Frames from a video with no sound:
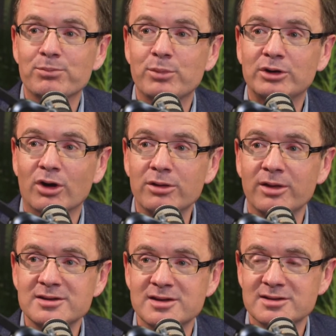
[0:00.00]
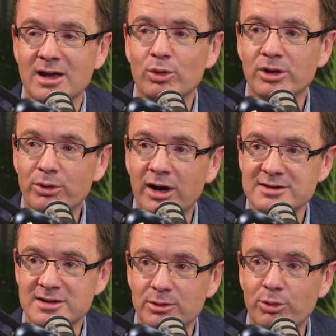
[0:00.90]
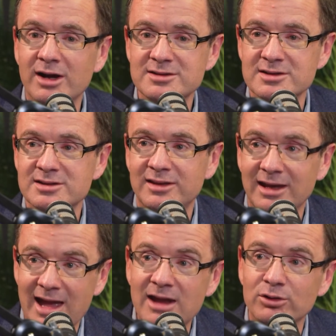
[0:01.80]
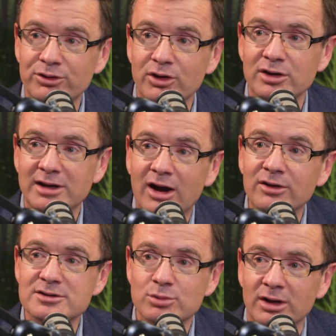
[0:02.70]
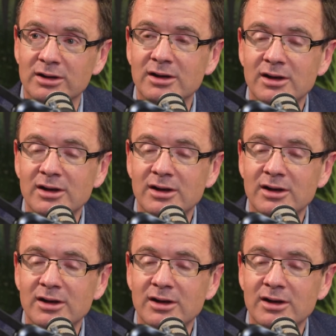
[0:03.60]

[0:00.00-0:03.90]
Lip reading: But growth assets come with a price, and the price is that they can also go down as well.